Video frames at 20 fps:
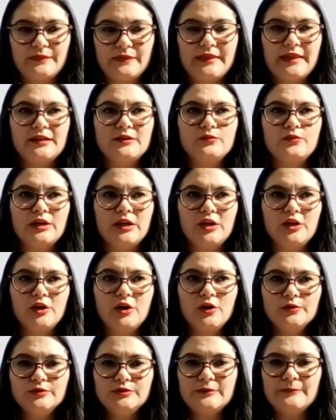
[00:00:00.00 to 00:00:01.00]
Then
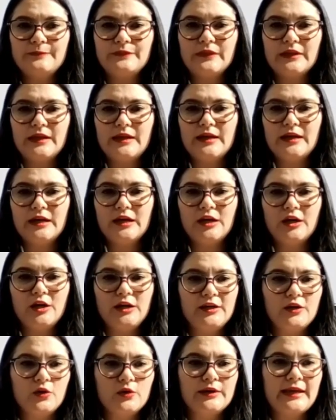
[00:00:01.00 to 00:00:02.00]
reload,
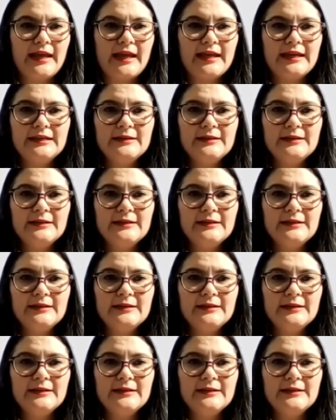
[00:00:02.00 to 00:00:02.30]
click OK,